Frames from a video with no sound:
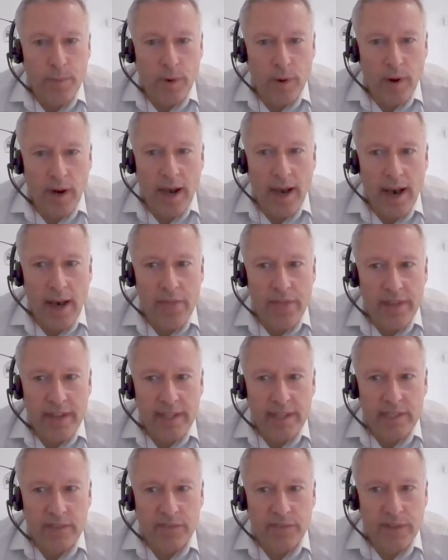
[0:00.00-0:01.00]
But I
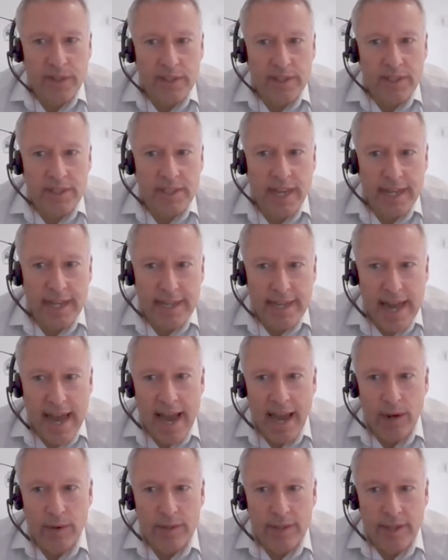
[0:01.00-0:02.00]
think it's fair to say
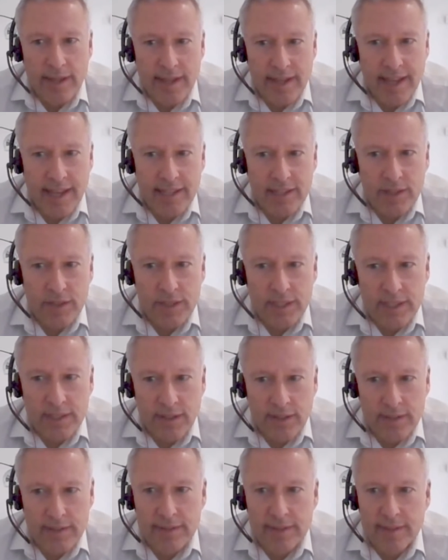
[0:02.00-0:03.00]
now, and again it touches
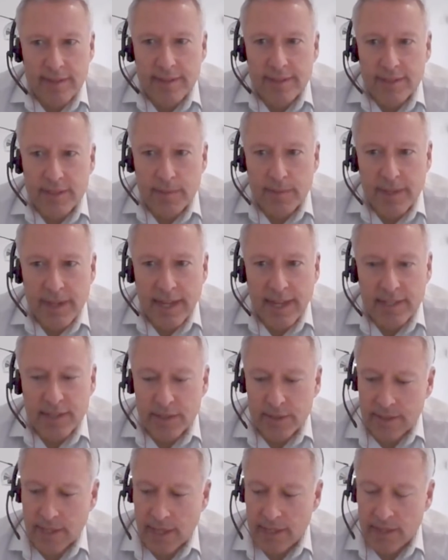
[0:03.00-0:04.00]
on something
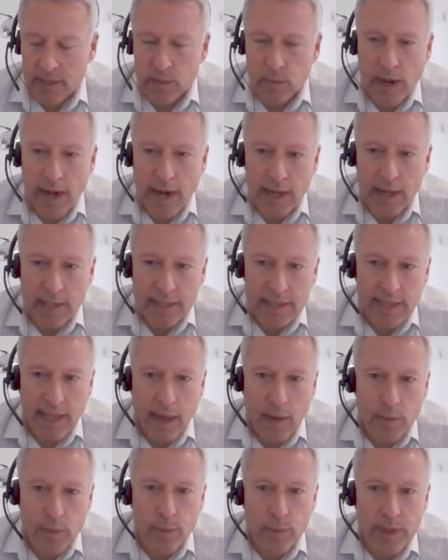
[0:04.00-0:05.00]
Andrew said as well, is
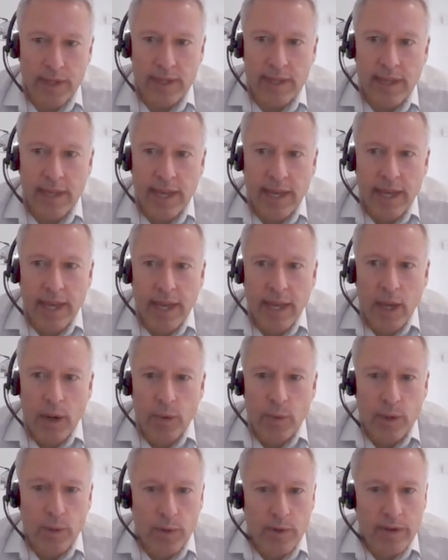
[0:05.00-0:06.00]
that we
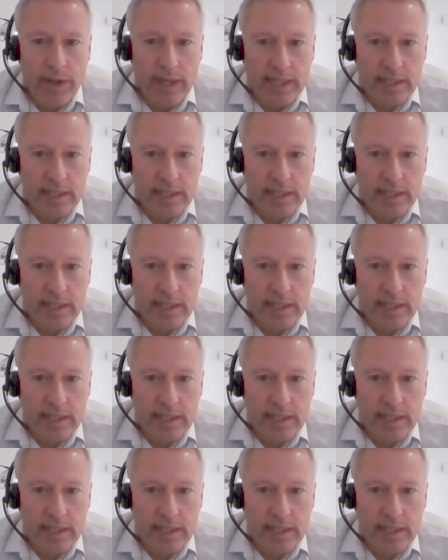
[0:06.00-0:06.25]
would